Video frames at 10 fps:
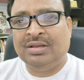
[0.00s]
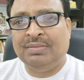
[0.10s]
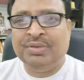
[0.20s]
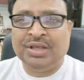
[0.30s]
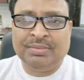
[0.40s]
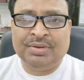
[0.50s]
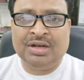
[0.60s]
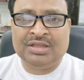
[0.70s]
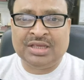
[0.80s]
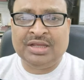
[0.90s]

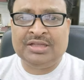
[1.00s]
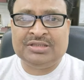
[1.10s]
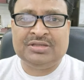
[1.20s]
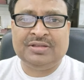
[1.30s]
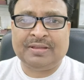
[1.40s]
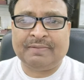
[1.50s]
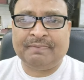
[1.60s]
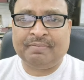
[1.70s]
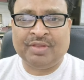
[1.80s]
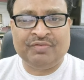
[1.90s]
Behavioral theories,
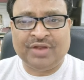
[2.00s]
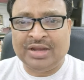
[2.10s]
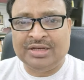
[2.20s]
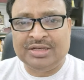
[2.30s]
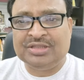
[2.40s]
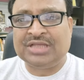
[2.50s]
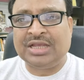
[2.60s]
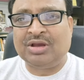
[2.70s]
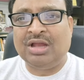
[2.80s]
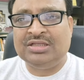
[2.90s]
you find it in
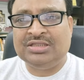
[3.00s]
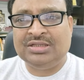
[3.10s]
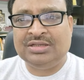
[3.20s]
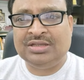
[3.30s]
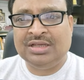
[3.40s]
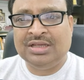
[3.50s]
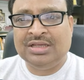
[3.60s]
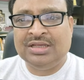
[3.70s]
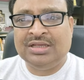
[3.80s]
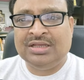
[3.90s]
psychology,
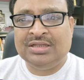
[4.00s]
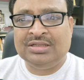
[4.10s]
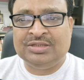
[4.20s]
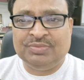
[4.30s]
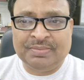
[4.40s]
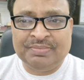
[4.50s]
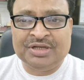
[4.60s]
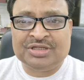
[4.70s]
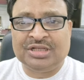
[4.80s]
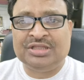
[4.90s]

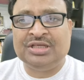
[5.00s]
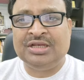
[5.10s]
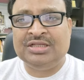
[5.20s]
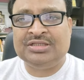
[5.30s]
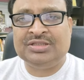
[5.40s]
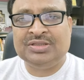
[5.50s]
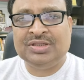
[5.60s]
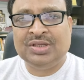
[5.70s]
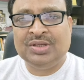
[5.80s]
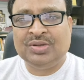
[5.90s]
developmental theories,
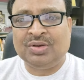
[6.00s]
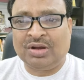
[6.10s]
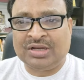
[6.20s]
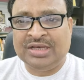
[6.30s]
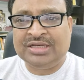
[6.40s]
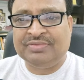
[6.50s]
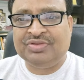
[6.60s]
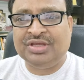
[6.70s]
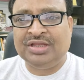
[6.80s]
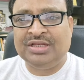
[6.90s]
cognitive
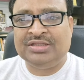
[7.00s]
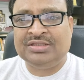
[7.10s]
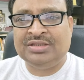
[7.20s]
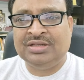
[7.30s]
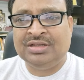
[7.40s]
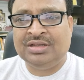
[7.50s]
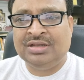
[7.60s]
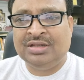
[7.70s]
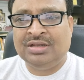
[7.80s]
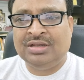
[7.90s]
theories,
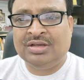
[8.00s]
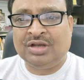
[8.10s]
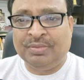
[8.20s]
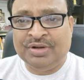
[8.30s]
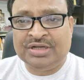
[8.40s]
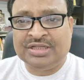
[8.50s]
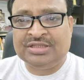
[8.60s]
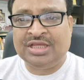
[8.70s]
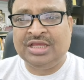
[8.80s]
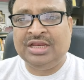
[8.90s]
community
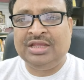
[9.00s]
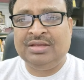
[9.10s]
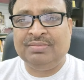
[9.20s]
theory,